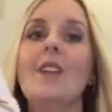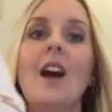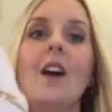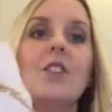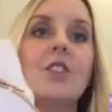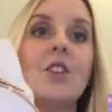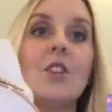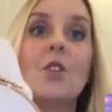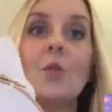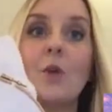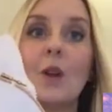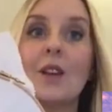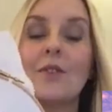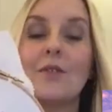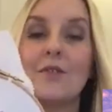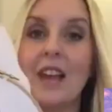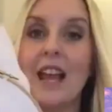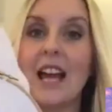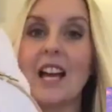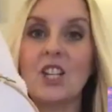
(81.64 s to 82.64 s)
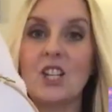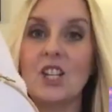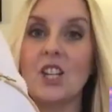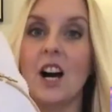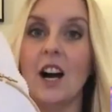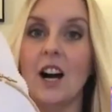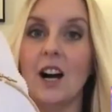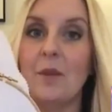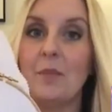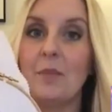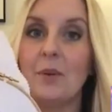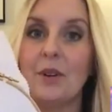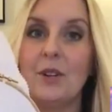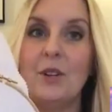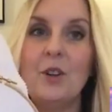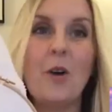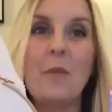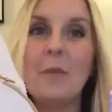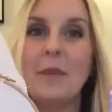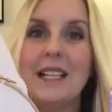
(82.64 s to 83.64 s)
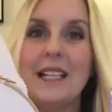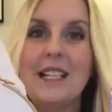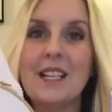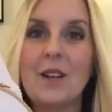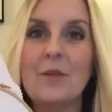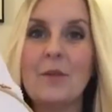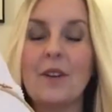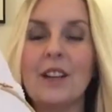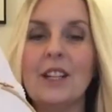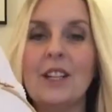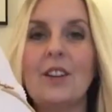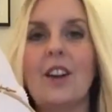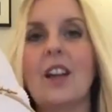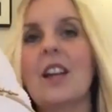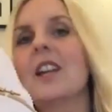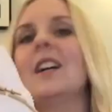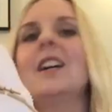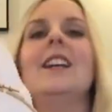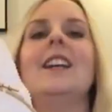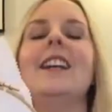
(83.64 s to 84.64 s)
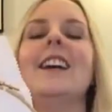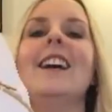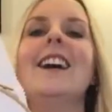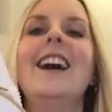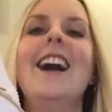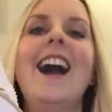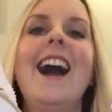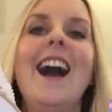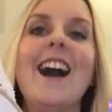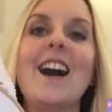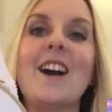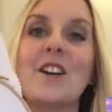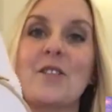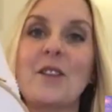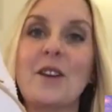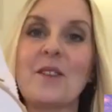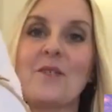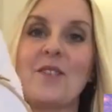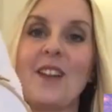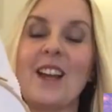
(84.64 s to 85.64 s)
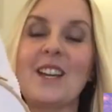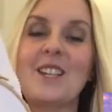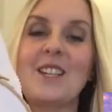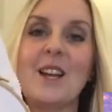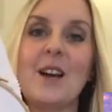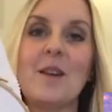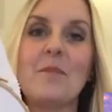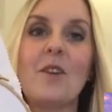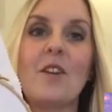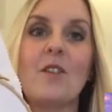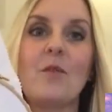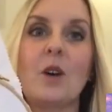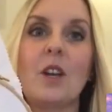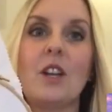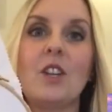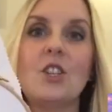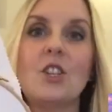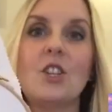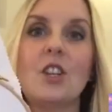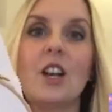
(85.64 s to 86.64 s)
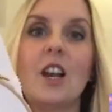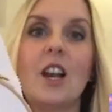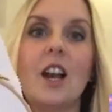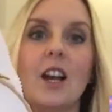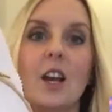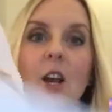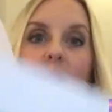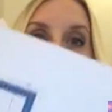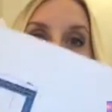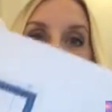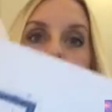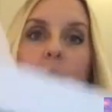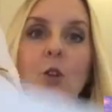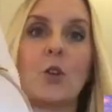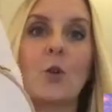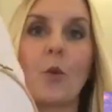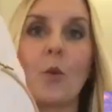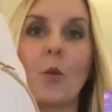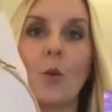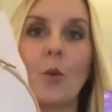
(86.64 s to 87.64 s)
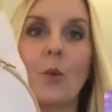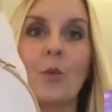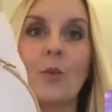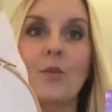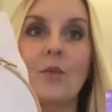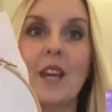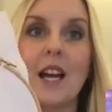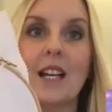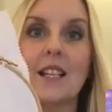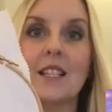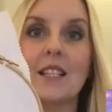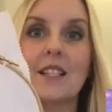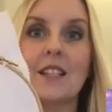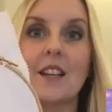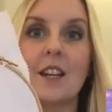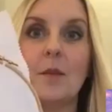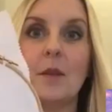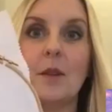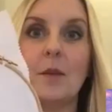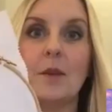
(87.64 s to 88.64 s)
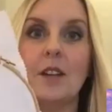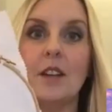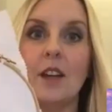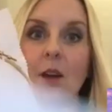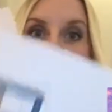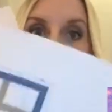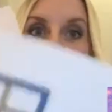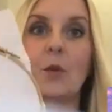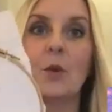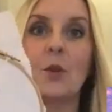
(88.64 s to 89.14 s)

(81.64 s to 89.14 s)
I'll do a quick flash up, not me, don't worry, not like earlier, a quick flash up of what it should look like. That's gonna be the window.